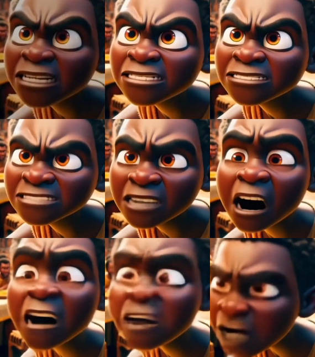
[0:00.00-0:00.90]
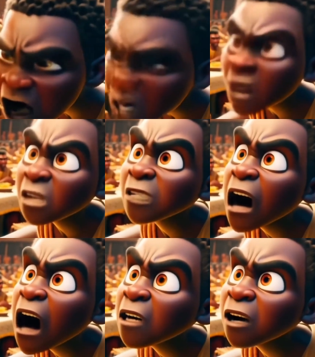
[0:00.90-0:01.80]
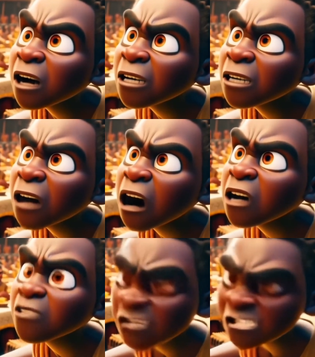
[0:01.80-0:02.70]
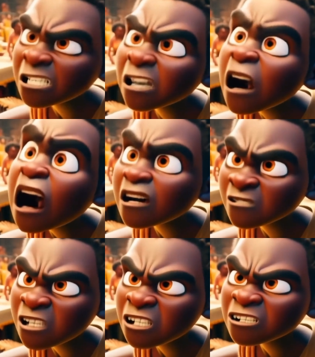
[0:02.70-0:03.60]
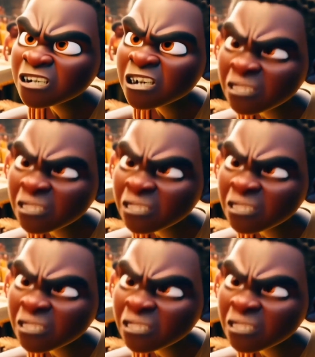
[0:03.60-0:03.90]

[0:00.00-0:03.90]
your father's household to death. Did you invite us here